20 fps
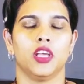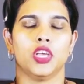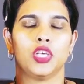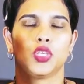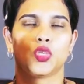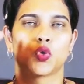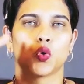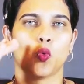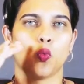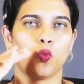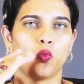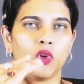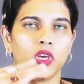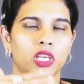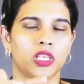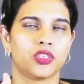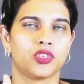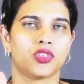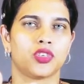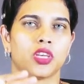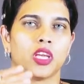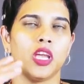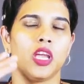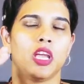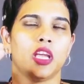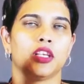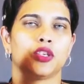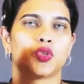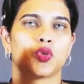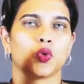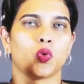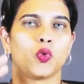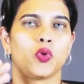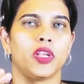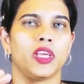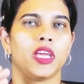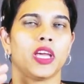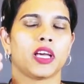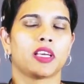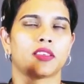So which
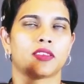zodiac